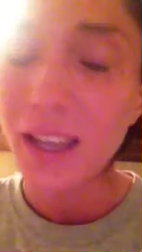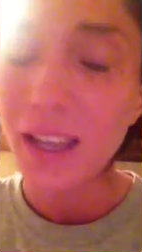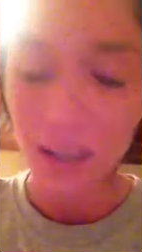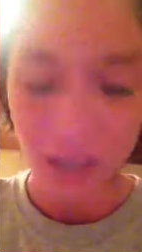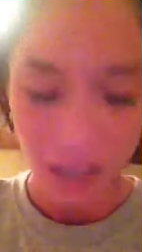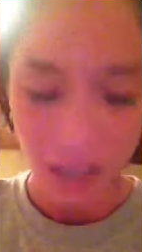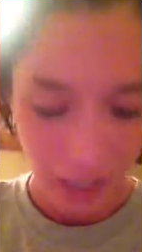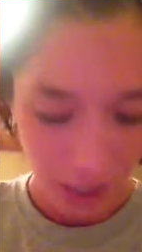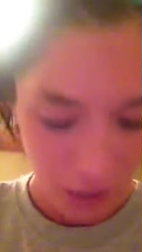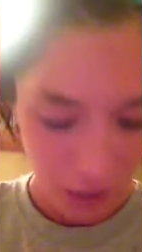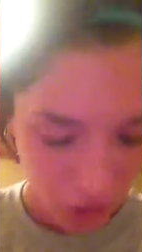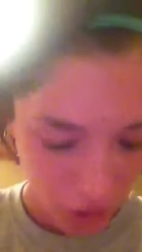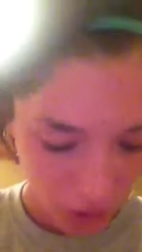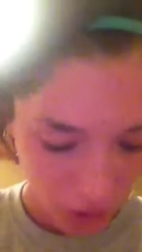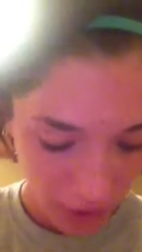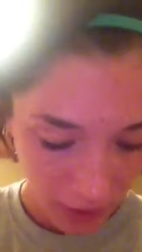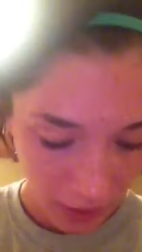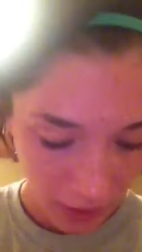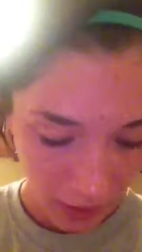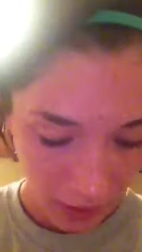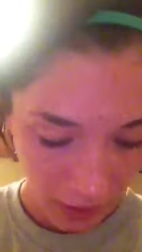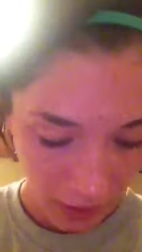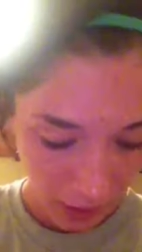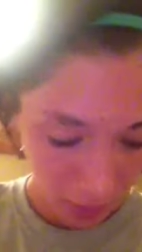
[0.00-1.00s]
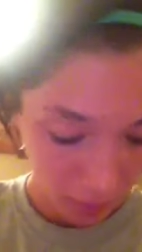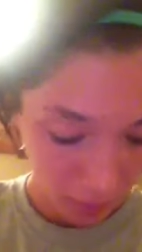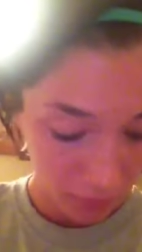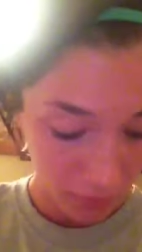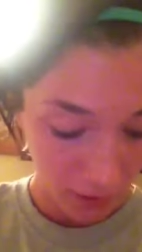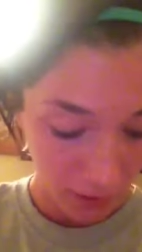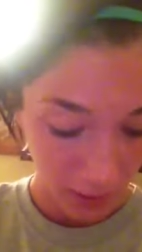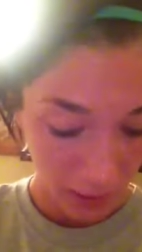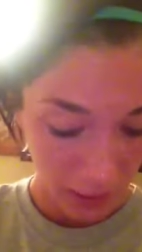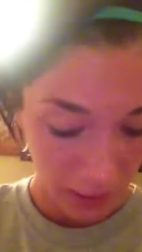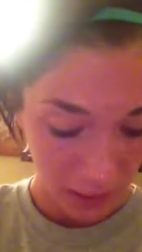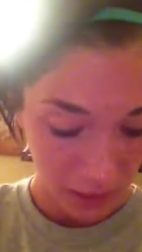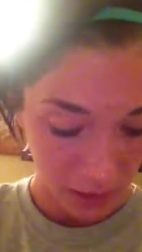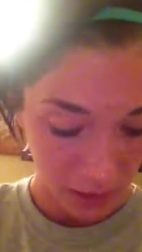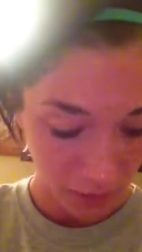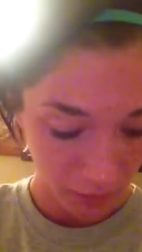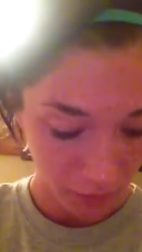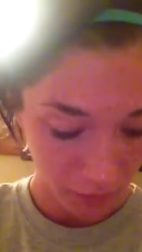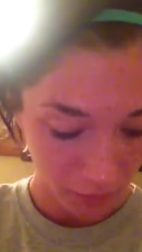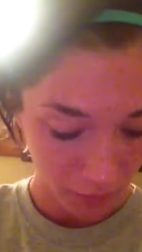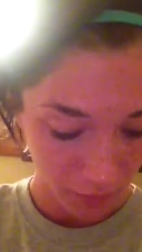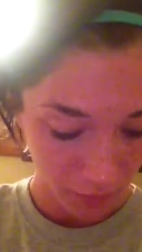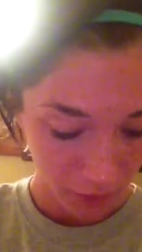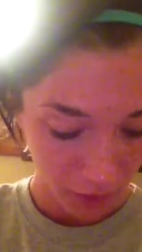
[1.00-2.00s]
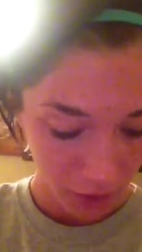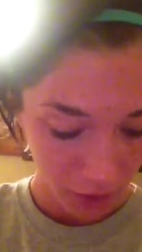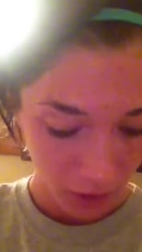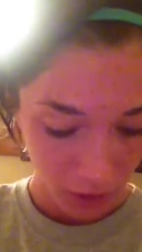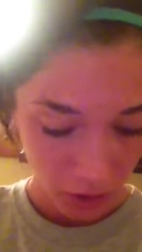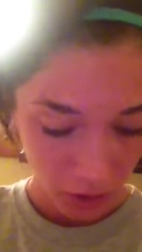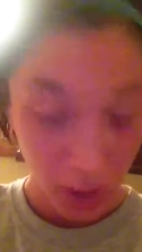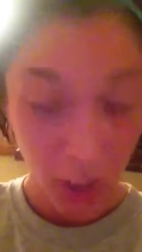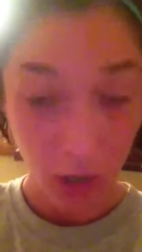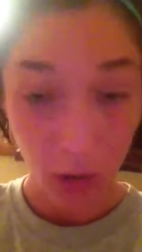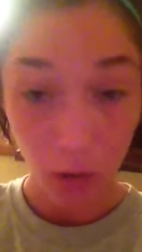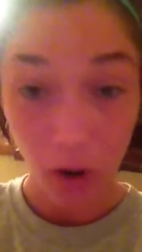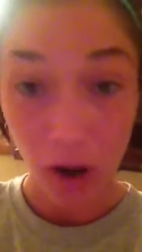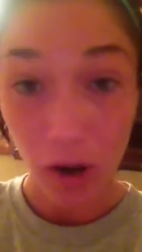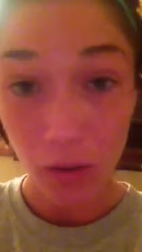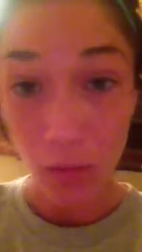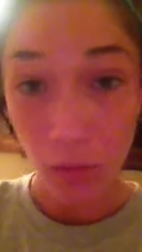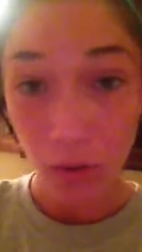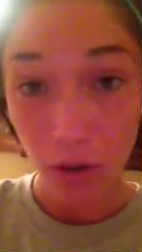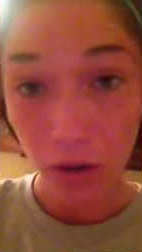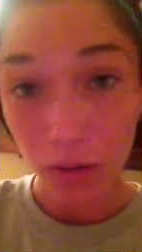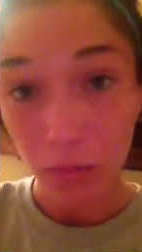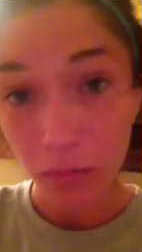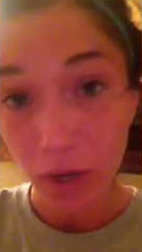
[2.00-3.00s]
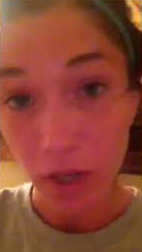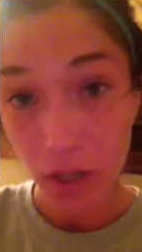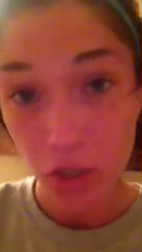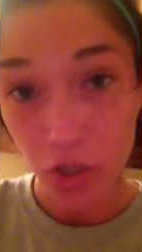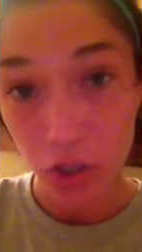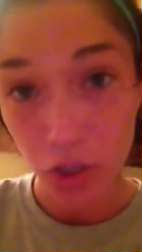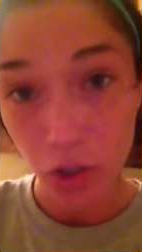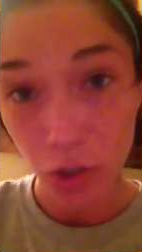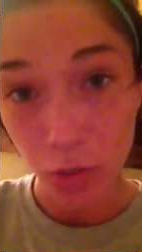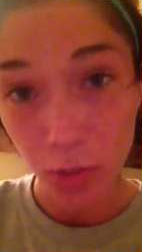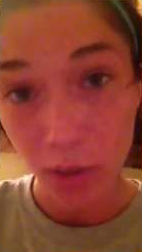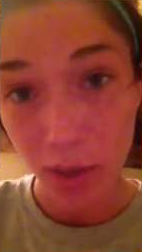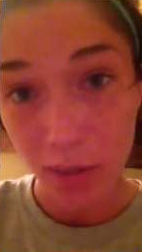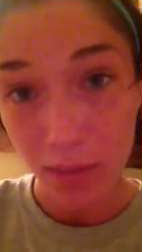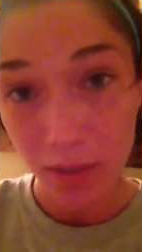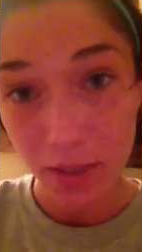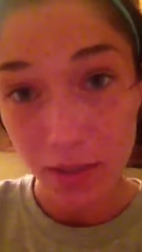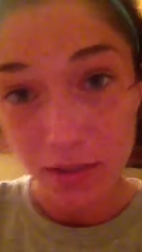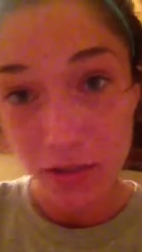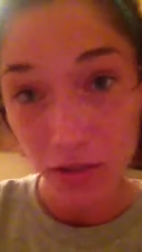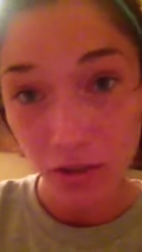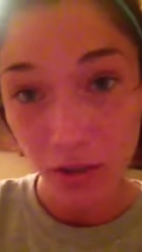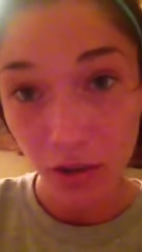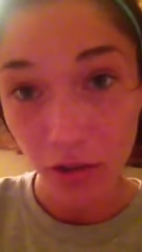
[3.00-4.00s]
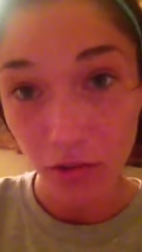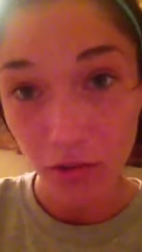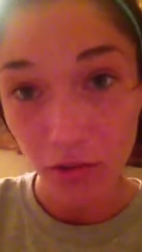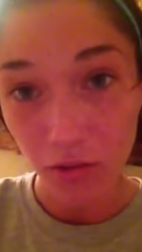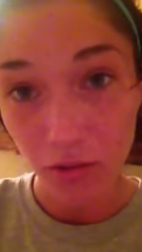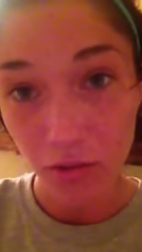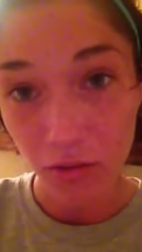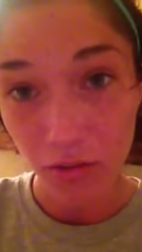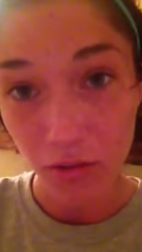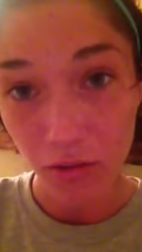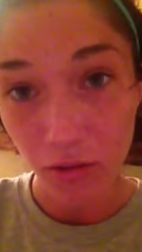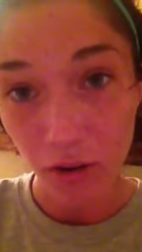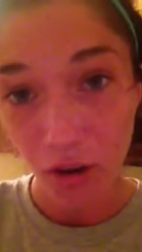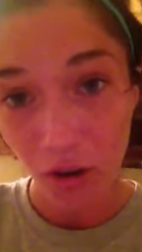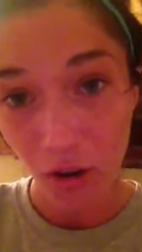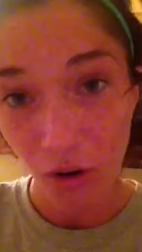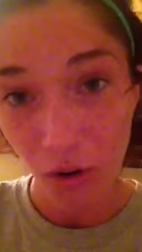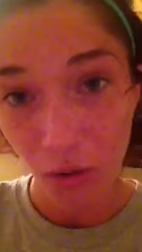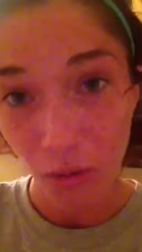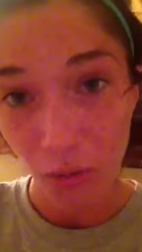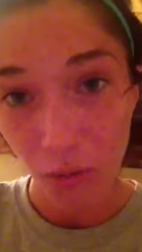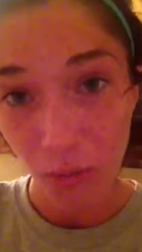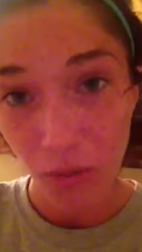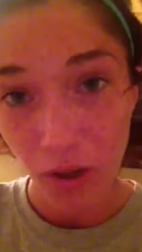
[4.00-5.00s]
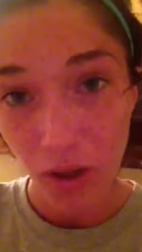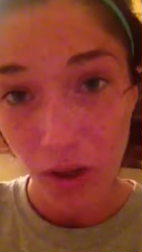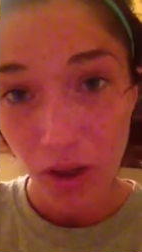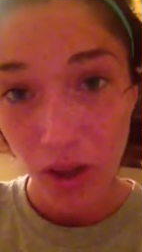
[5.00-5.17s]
and I just can't have that if, you know, I want my sugar babies to go to a new home.